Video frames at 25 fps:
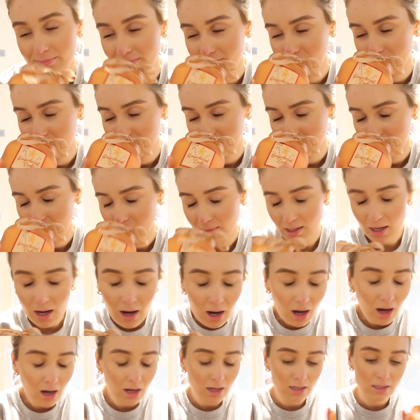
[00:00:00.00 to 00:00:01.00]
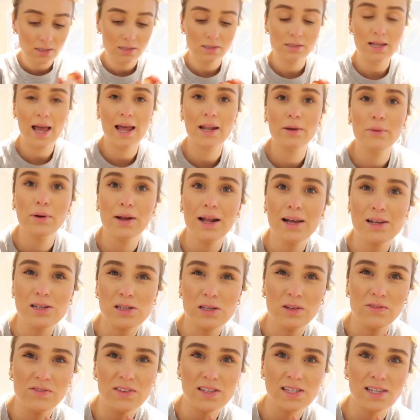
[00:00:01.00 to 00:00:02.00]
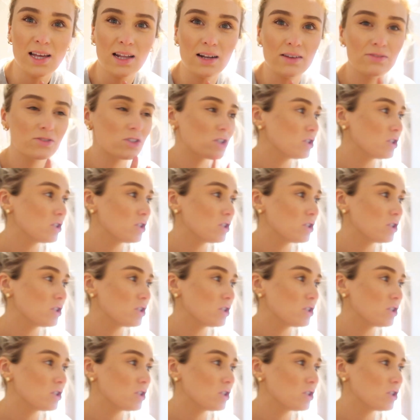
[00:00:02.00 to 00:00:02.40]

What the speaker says: Anyone else love the scent of